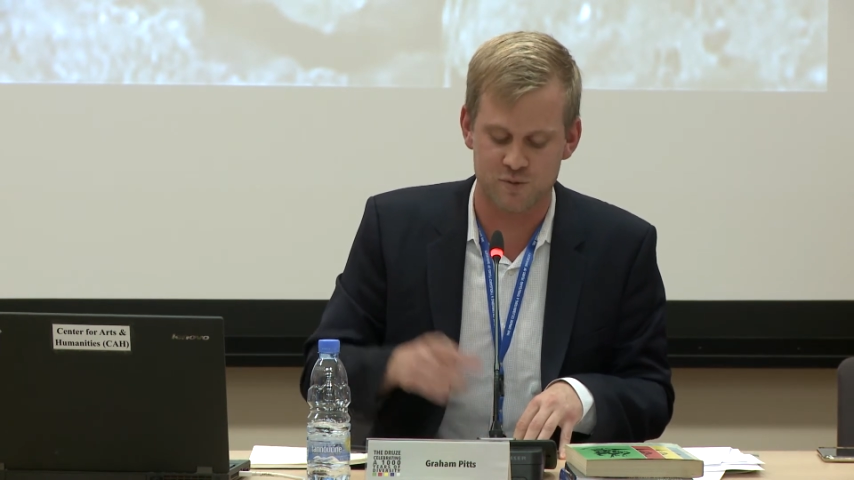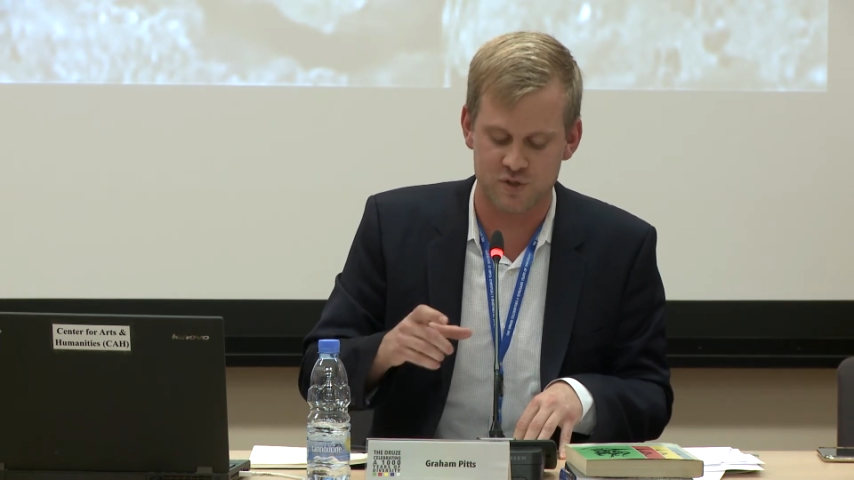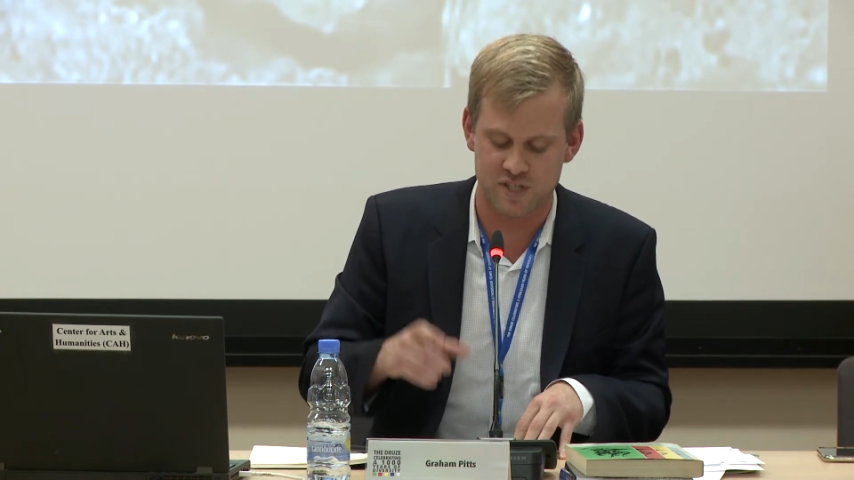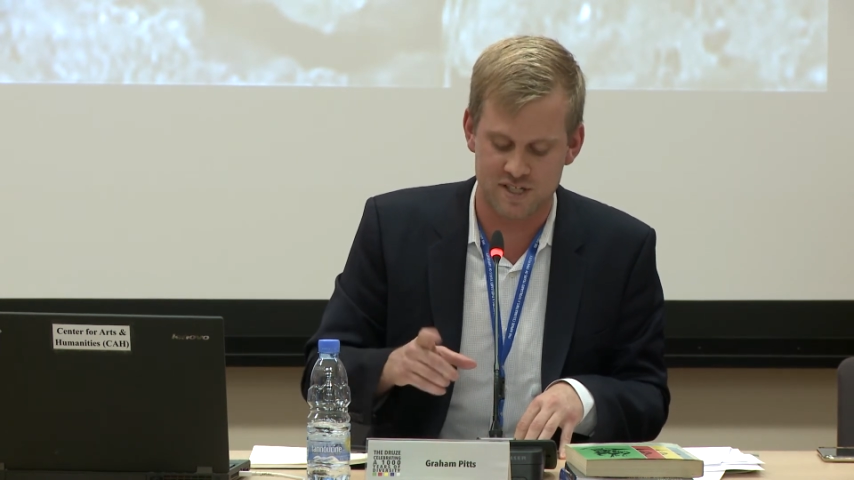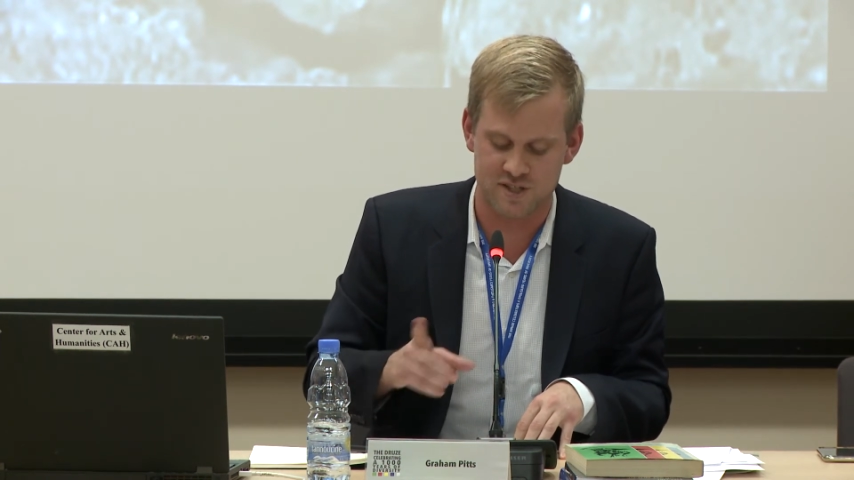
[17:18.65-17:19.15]

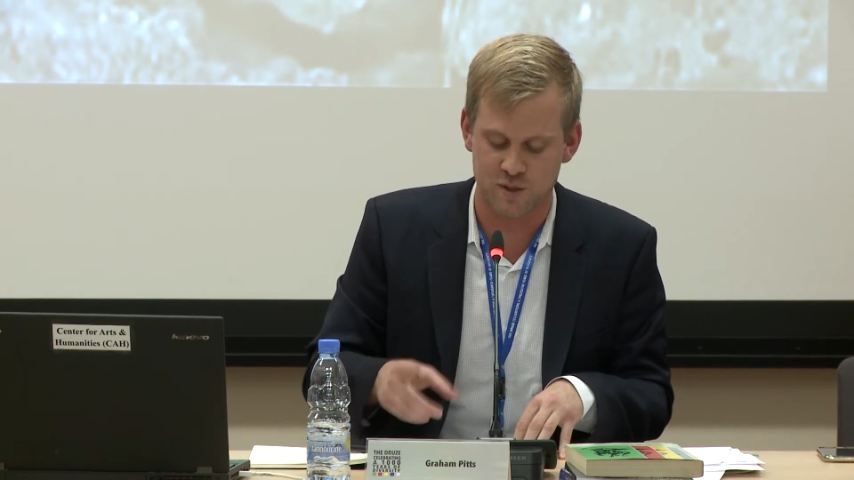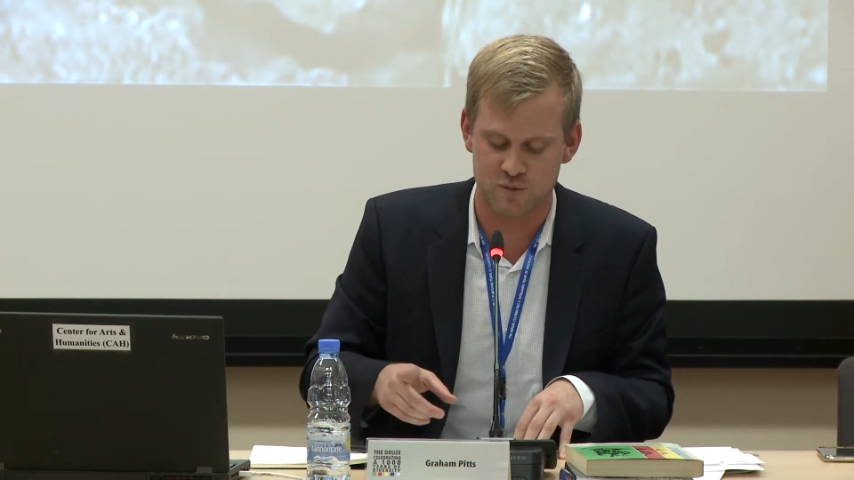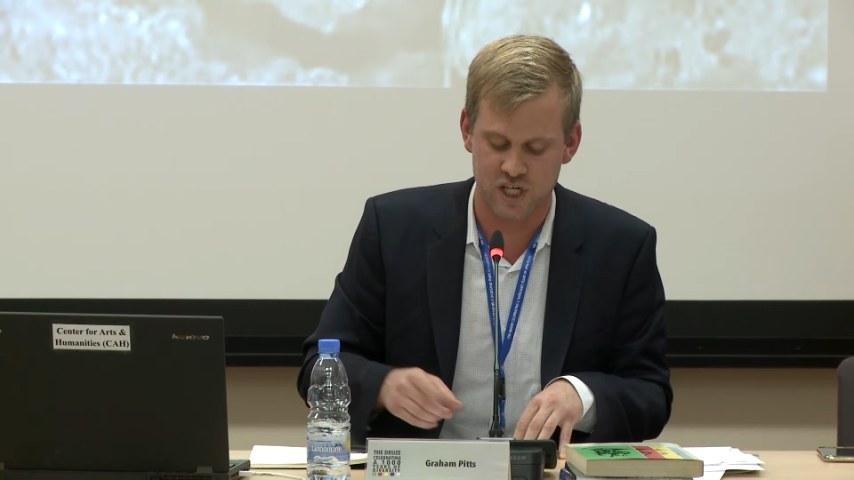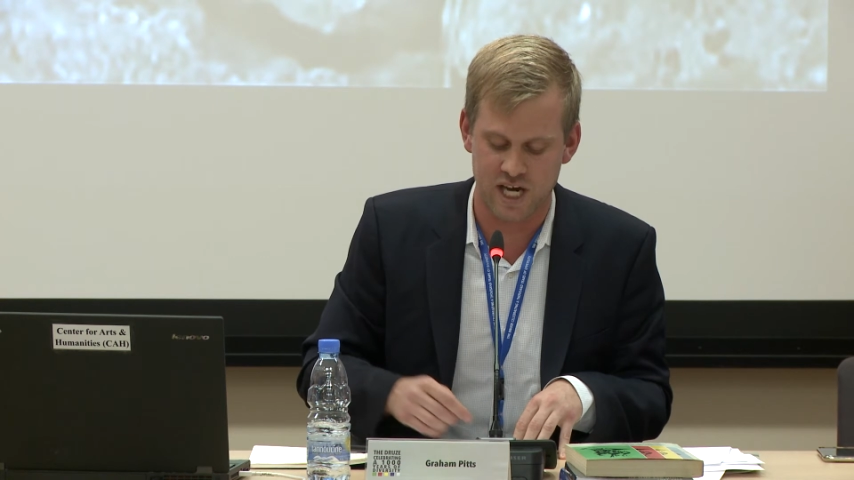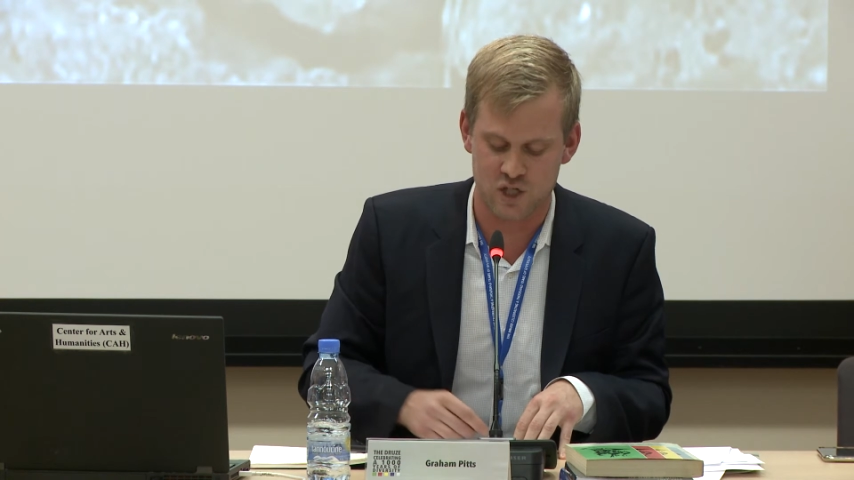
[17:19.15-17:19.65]
resisted
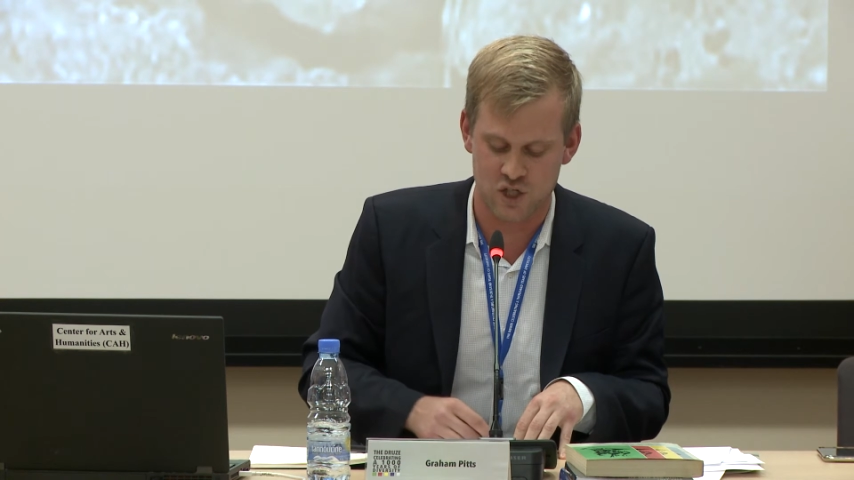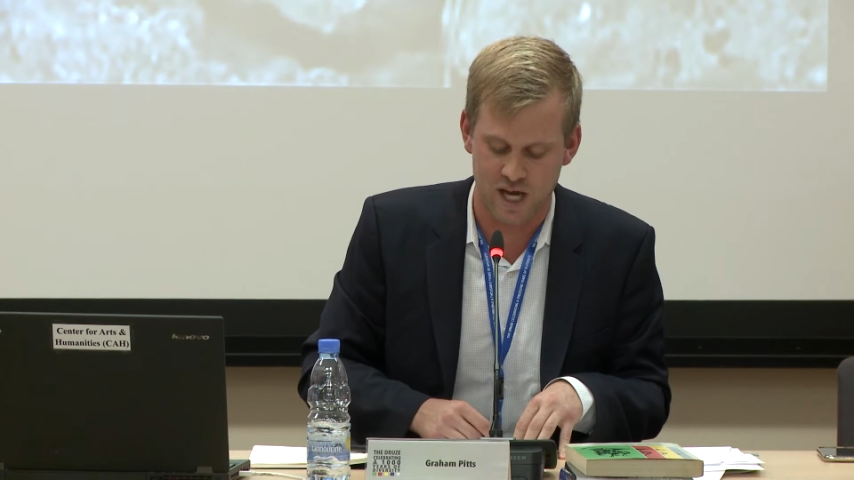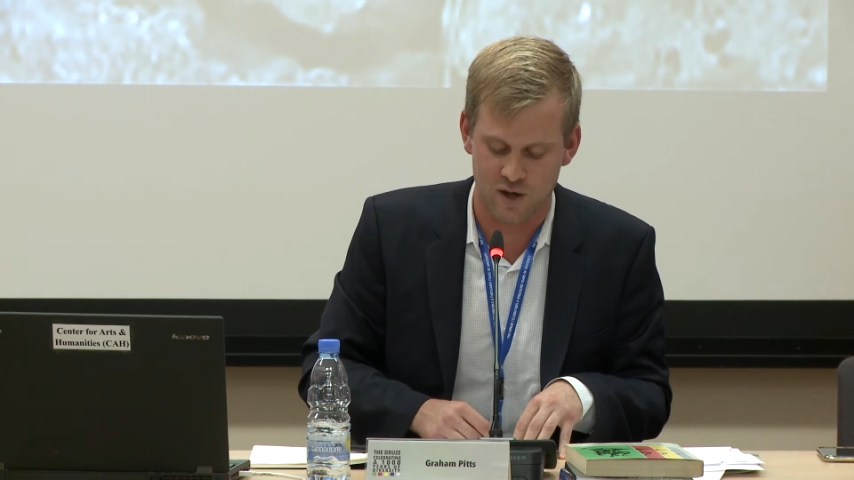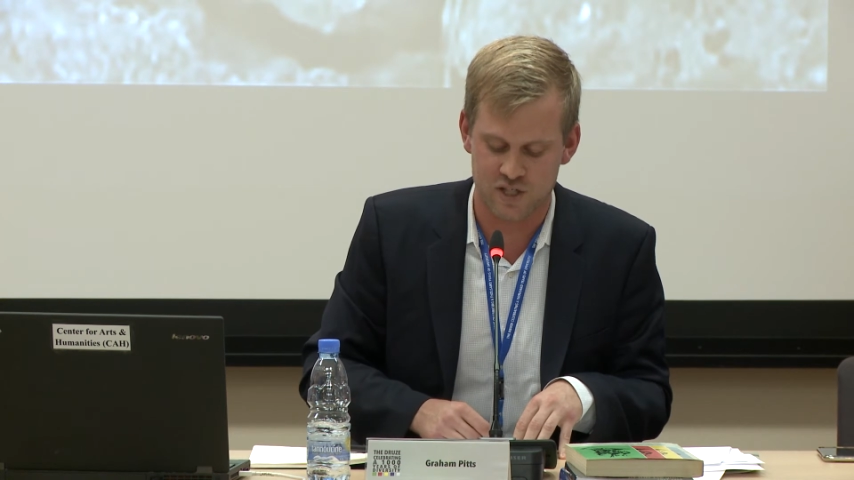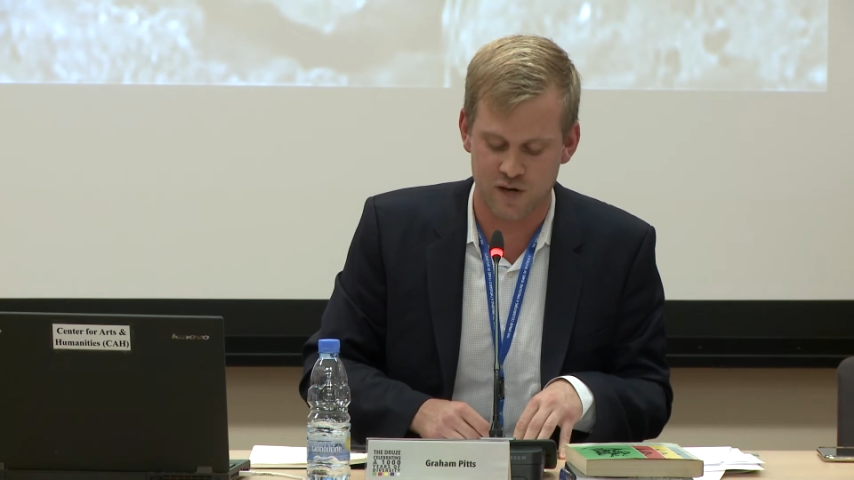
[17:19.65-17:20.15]
subjugation to
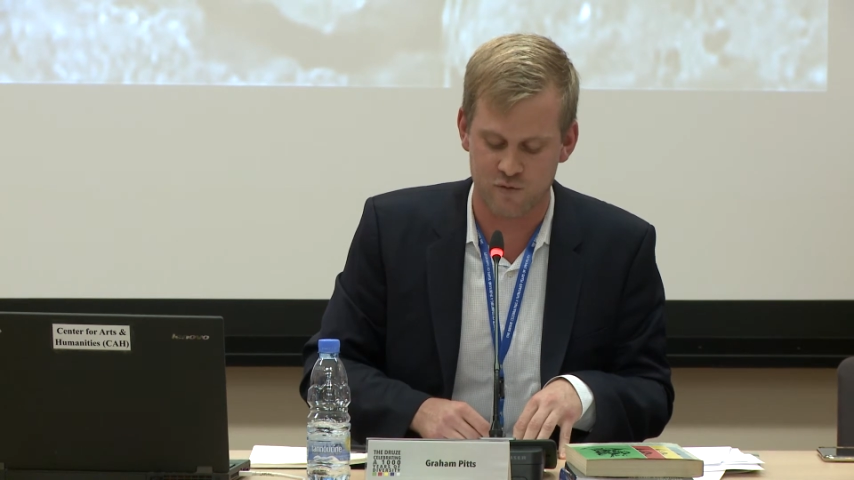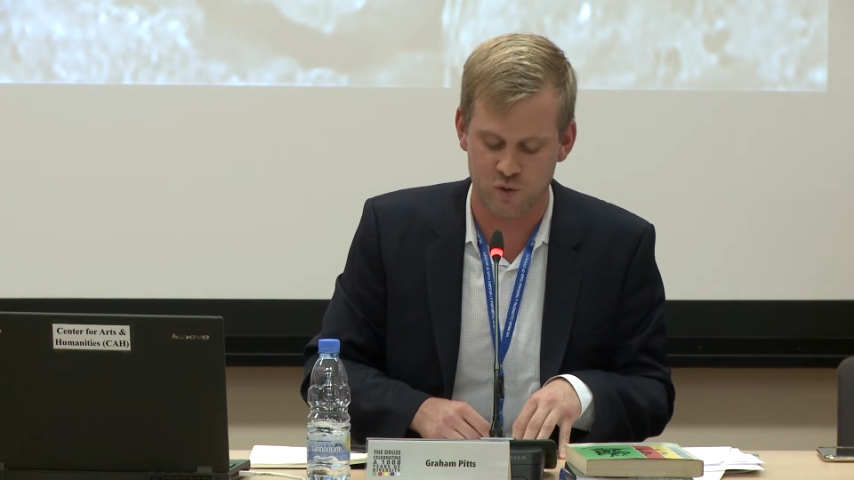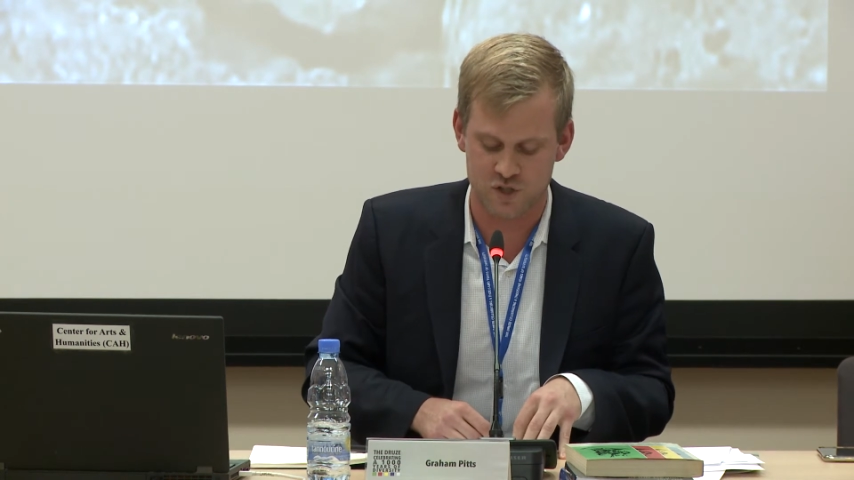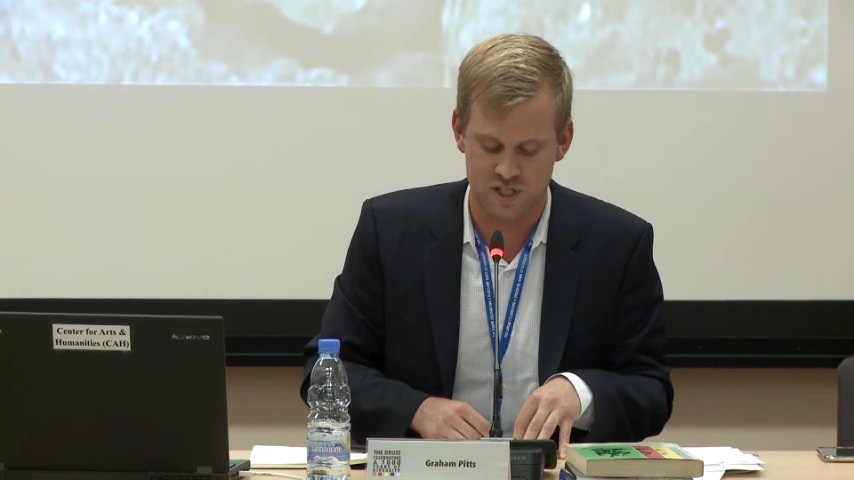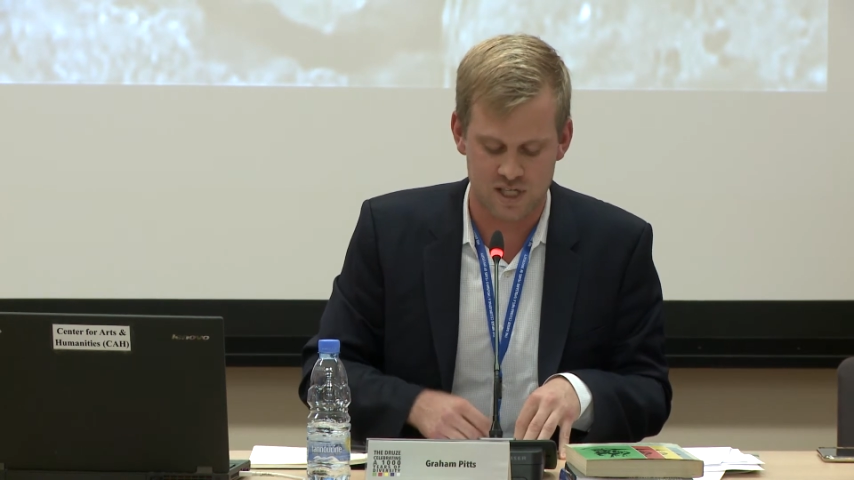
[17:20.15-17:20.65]
outside
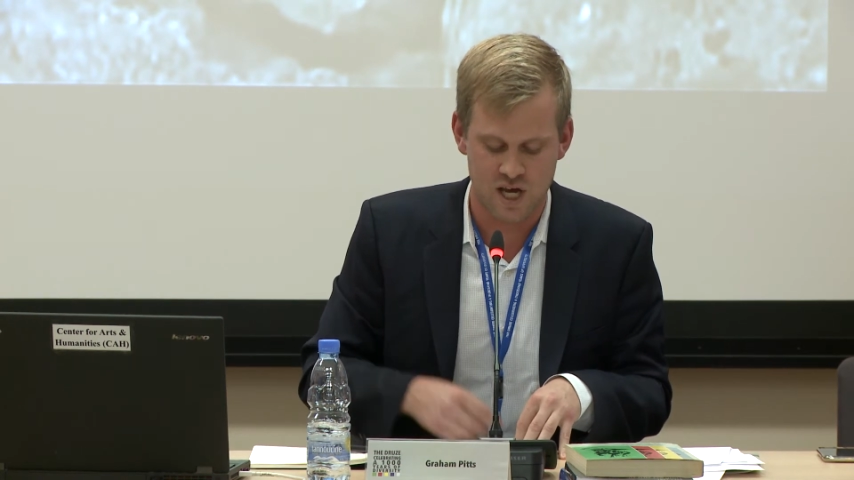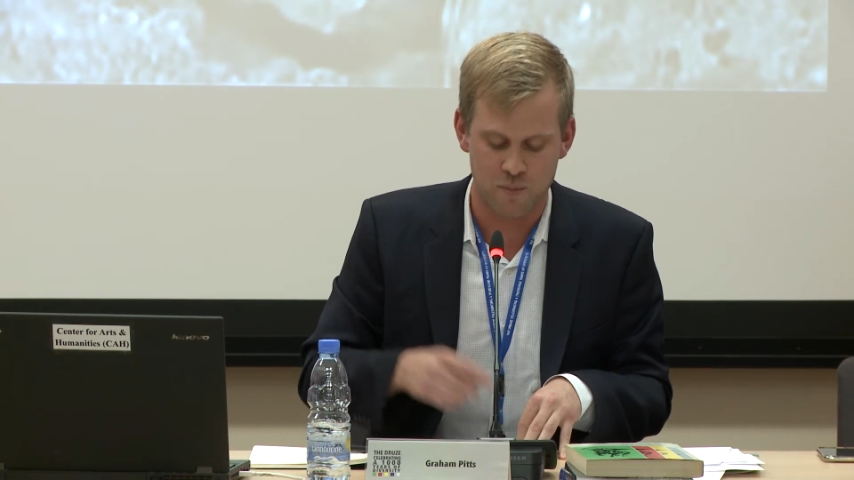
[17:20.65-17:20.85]
forces